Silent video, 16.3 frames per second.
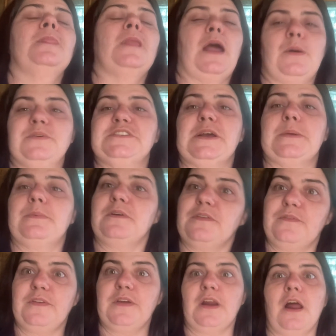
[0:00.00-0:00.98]
I was able to
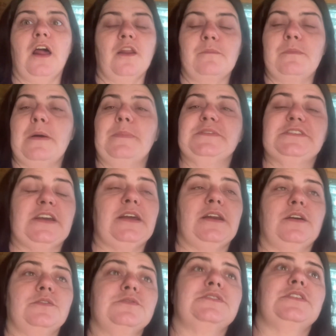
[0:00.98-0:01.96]
fit all of my
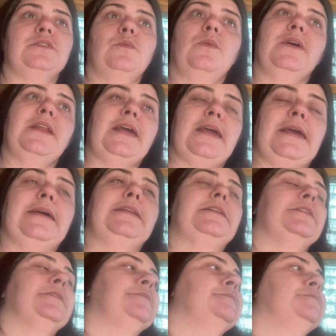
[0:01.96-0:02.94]
potatoes in one
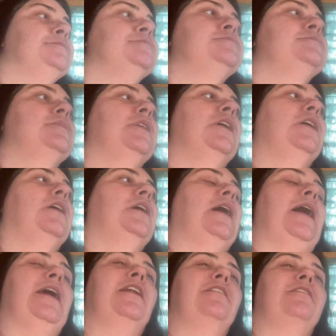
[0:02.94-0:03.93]
hand. Uh,
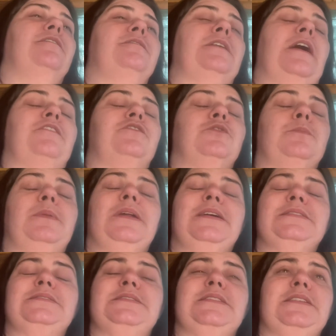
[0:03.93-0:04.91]
out of, after
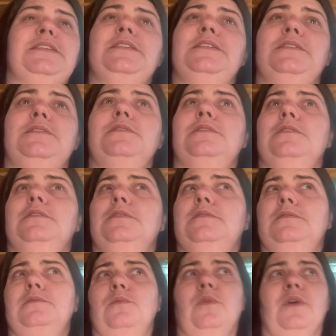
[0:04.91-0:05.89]
planting,
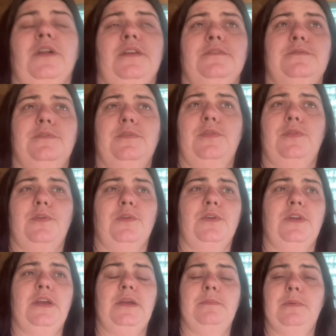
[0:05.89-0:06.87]
what,
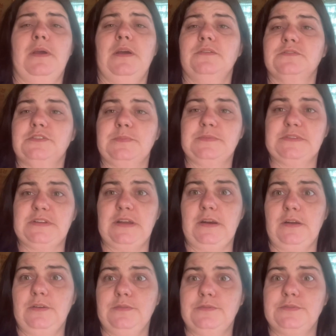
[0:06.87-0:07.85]
30 pounds of
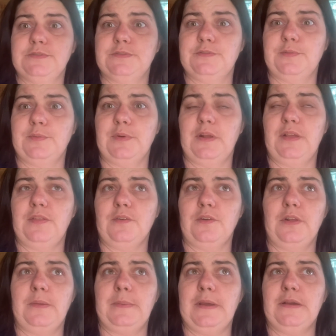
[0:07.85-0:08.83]
potatoes? 20,
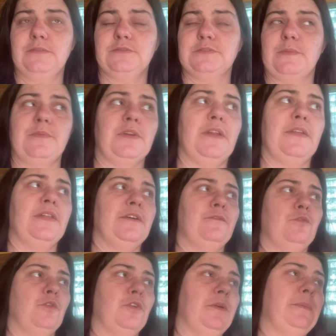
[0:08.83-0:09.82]
30 pounds? Something like that,
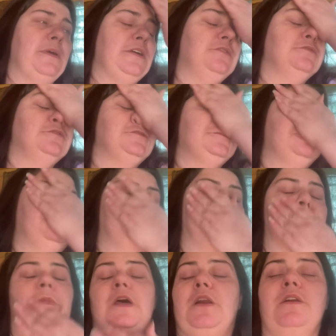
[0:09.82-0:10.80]
40 pounds?
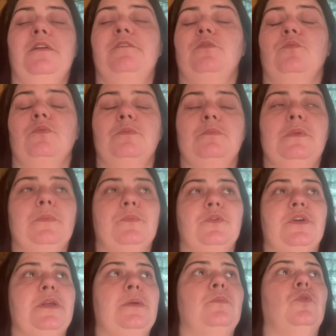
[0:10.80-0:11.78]
I don't even
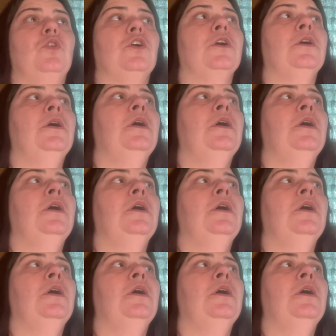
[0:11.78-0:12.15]
remember anymore.